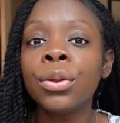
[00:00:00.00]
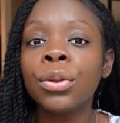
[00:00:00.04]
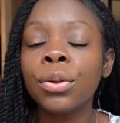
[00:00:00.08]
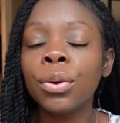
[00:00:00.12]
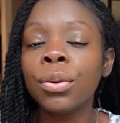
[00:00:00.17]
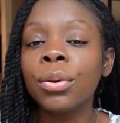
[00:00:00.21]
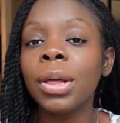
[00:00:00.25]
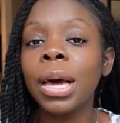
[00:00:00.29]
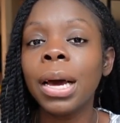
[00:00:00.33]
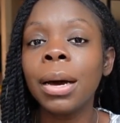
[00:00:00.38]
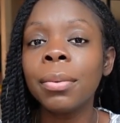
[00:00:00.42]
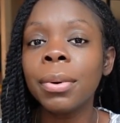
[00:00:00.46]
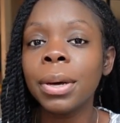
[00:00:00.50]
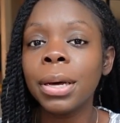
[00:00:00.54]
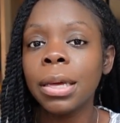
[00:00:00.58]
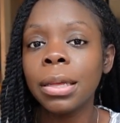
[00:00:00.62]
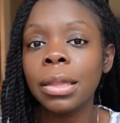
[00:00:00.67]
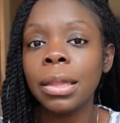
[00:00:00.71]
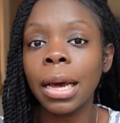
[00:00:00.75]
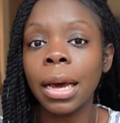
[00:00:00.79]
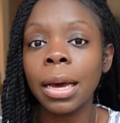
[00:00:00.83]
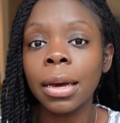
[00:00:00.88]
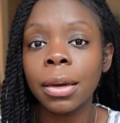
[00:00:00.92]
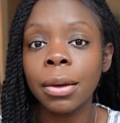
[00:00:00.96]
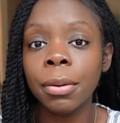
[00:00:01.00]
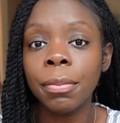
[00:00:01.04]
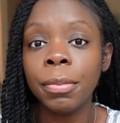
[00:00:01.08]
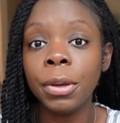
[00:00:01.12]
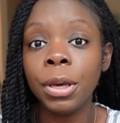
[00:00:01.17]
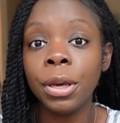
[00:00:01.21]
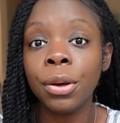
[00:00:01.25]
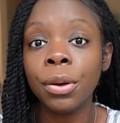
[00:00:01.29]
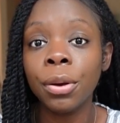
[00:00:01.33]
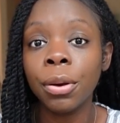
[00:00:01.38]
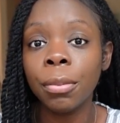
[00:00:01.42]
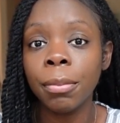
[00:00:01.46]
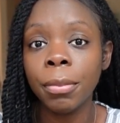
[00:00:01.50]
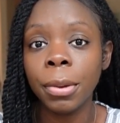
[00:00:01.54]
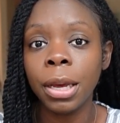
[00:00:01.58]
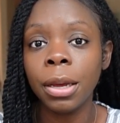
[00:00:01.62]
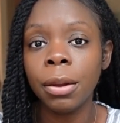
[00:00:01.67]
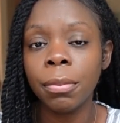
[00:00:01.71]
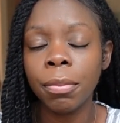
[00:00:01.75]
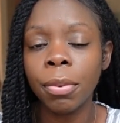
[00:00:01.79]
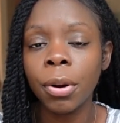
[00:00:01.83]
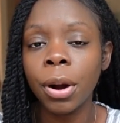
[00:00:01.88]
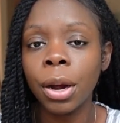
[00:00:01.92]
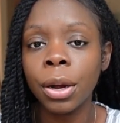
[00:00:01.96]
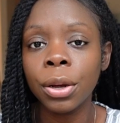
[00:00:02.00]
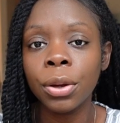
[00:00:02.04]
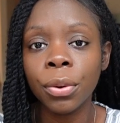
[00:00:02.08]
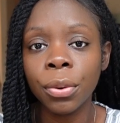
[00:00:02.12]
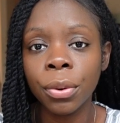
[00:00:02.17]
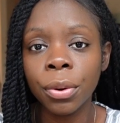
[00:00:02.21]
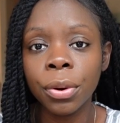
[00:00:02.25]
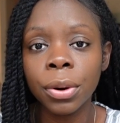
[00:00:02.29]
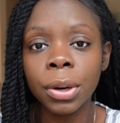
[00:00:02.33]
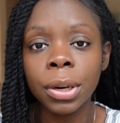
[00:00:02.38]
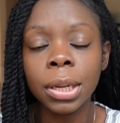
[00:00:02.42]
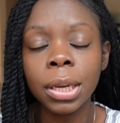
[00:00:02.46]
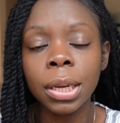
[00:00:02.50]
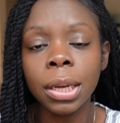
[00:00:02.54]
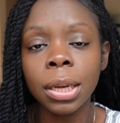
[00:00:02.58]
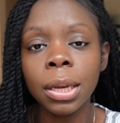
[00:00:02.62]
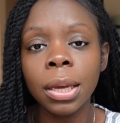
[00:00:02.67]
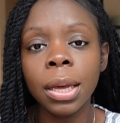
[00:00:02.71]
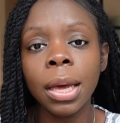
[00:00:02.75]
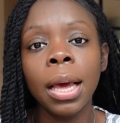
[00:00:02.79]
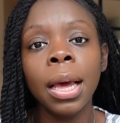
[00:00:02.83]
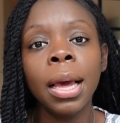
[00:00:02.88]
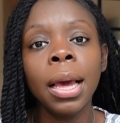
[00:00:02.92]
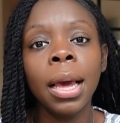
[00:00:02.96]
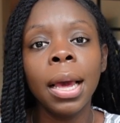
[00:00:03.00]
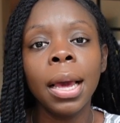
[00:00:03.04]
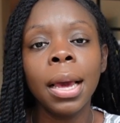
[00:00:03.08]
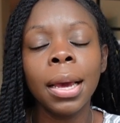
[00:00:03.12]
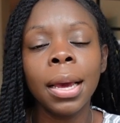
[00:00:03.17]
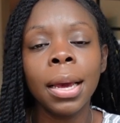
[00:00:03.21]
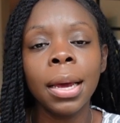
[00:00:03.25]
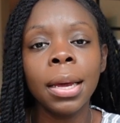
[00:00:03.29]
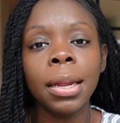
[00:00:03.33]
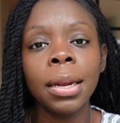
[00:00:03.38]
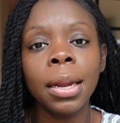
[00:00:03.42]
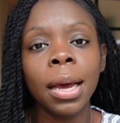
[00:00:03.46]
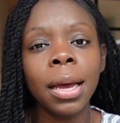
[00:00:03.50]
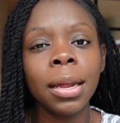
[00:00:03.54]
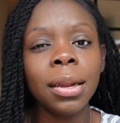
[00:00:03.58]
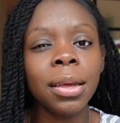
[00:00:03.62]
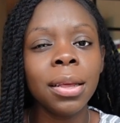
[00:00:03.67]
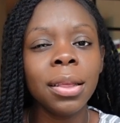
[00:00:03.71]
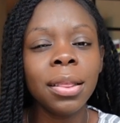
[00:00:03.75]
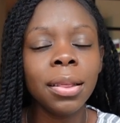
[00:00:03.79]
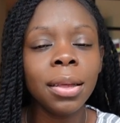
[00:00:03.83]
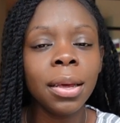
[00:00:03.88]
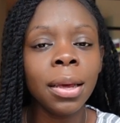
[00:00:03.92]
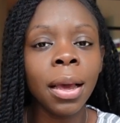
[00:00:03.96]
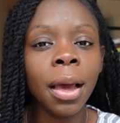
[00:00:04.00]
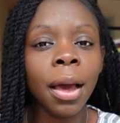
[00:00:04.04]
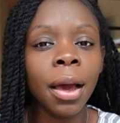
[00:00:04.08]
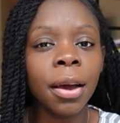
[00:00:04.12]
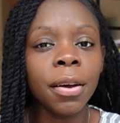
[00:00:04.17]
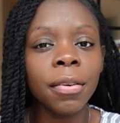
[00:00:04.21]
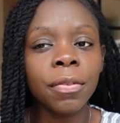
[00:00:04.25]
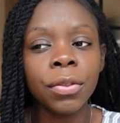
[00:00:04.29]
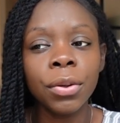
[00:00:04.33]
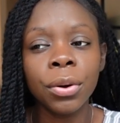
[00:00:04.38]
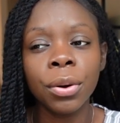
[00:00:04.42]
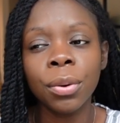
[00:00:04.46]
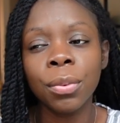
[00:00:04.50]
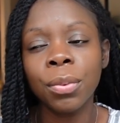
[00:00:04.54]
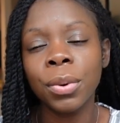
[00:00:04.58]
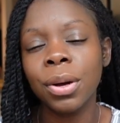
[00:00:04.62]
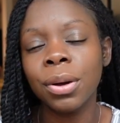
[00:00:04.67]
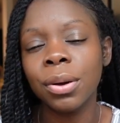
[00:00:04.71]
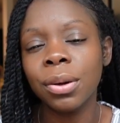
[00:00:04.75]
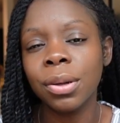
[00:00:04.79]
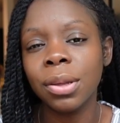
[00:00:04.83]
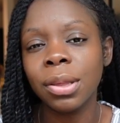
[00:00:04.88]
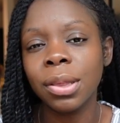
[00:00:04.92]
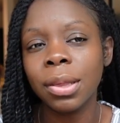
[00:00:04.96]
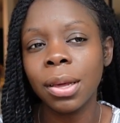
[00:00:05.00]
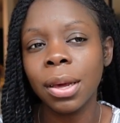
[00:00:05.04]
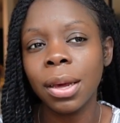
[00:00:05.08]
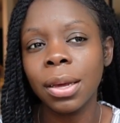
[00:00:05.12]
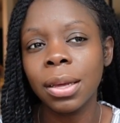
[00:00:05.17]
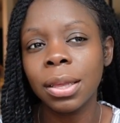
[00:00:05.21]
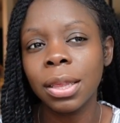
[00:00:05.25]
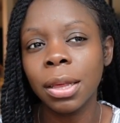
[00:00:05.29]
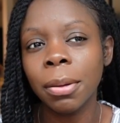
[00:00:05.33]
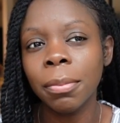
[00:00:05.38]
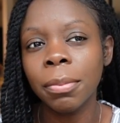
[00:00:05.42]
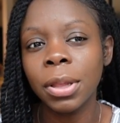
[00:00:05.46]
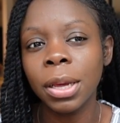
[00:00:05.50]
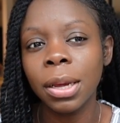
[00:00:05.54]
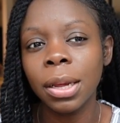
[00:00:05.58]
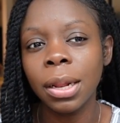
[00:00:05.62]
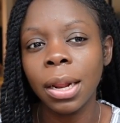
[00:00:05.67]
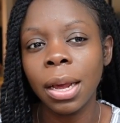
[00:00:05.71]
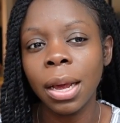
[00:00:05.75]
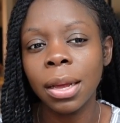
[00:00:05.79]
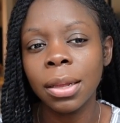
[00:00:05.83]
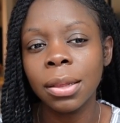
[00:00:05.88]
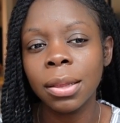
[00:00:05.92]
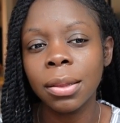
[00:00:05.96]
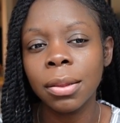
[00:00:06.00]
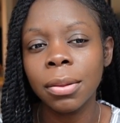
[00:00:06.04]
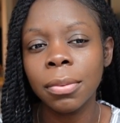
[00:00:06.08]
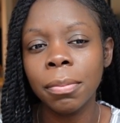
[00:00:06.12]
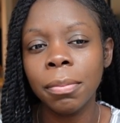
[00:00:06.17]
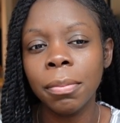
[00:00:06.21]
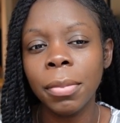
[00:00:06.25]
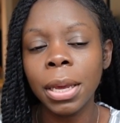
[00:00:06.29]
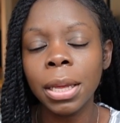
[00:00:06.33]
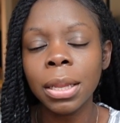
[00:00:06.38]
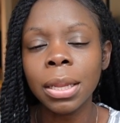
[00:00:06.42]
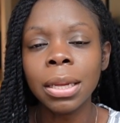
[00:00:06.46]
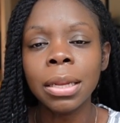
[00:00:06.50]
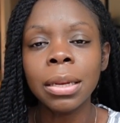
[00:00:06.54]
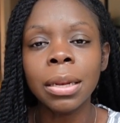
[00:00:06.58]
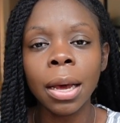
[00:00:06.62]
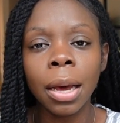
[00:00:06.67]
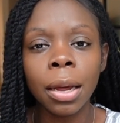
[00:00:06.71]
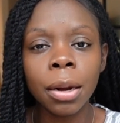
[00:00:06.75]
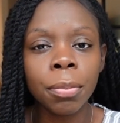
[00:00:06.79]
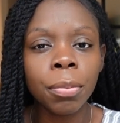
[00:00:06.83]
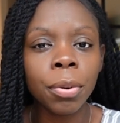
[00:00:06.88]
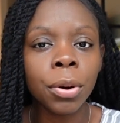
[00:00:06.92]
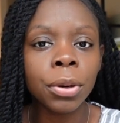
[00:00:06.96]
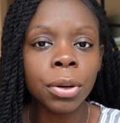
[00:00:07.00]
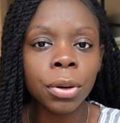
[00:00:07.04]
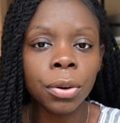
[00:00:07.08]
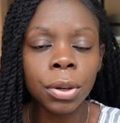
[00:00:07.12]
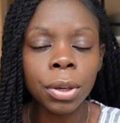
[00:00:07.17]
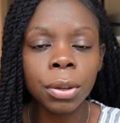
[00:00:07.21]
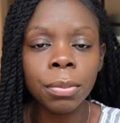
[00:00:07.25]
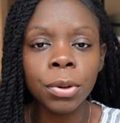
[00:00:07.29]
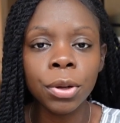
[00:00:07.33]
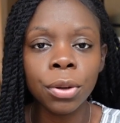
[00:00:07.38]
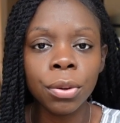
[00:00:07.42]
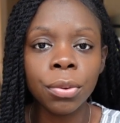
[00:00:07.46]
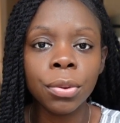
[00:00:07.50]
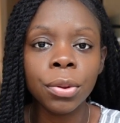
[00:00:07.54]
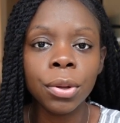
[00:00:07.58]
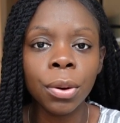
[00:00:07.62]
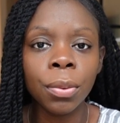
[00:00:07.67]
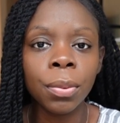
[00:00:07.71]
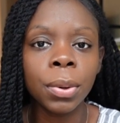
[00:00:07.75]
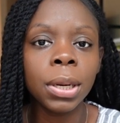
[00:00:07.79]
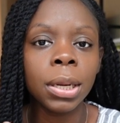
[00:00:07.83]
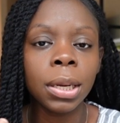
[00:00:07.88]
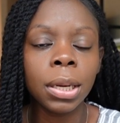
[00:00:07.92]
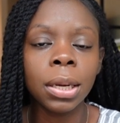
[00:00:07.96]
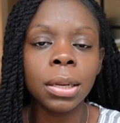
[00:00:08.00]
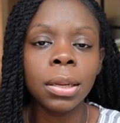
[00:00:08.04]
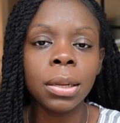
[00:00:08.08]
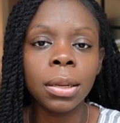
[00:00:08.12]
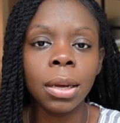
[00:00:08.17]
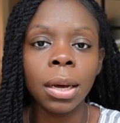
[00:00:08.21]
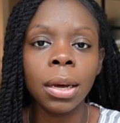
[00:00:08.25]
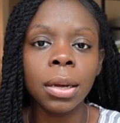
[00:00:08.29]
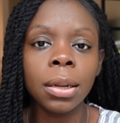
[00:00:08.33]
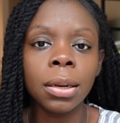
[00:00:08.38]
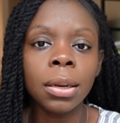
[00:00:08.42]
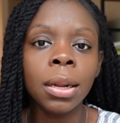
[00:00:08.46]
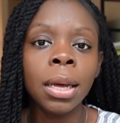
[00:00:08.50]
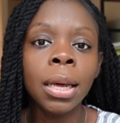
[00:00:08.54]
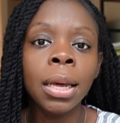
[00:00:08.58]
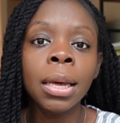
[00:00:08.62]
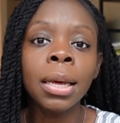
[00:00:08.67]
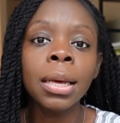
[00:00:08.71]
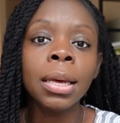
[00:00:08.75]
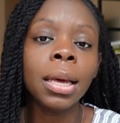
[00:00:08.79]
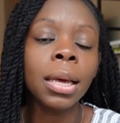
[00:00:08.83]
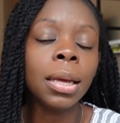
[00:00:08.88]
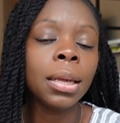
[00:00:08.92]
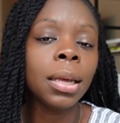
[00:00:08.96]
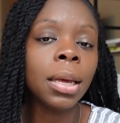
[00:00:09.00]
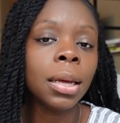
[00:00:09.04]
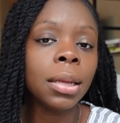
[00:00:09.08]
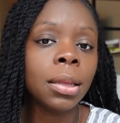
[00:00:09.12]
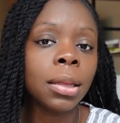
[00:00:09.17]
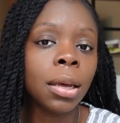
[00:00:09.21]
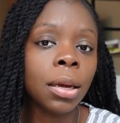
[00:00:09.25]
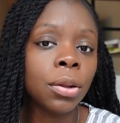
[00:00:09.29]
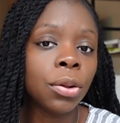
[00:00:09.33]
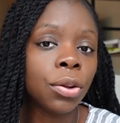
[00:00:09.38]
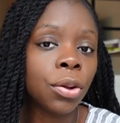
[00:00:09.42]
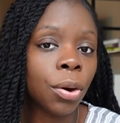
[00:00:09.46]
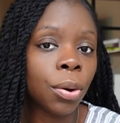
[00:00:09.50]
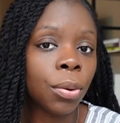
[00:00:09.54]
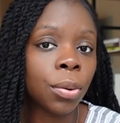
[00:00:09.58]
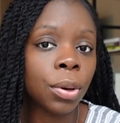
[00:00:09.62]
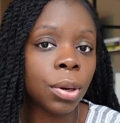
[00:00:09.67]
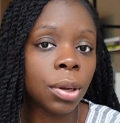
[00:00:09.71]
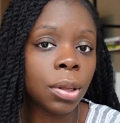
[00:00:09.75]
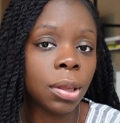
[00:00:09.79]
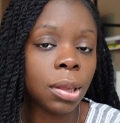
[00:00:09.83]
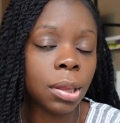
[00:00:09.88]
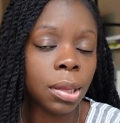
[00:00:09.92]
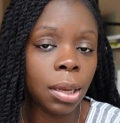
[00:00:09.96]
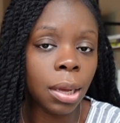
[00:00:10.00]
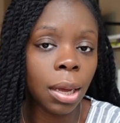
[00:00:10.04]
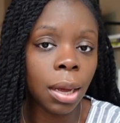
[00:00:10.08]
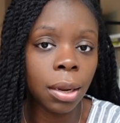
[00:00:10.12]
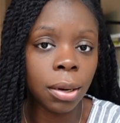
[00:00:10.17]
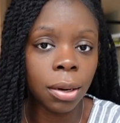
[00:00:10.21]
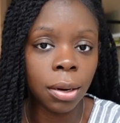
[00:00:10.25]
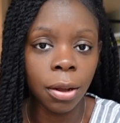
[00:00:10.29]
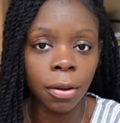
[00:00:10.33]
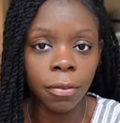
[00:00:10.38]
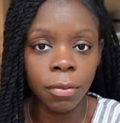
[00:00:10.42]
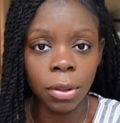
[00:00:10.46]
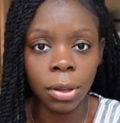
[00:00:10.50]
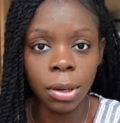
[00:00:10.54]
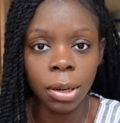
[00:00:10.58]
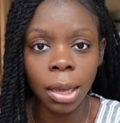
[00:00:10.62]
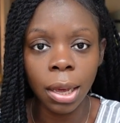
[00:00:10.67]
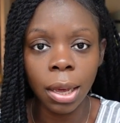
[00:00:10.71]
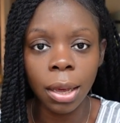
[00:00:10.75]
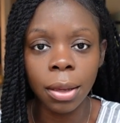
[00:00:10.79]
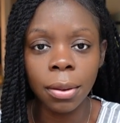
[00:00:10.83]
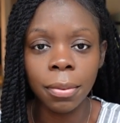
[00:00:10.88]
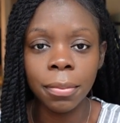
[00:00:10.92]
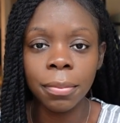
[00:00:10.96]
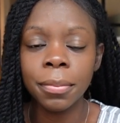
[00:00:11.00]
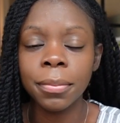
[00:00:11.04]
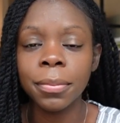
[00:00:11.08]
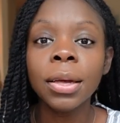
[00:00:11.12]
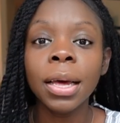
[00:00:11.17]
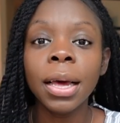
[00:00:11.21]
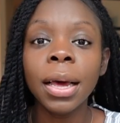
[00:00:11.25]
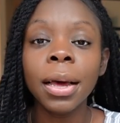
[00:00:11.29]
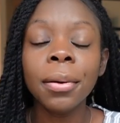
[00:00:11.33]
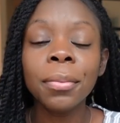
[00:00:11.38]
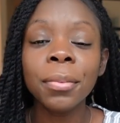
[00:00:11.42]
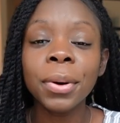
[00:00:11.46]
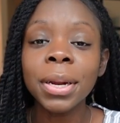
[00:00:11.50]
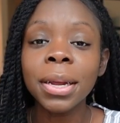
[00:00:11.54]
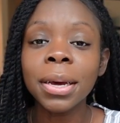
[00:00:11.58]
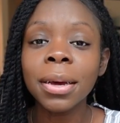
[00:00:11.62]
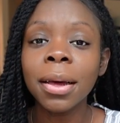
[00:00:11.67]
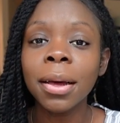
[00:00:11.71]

so that way that could be your main priority and anything after where it's like something that's mainly not a priority but you still want to get done can get done towards the end of the day and when it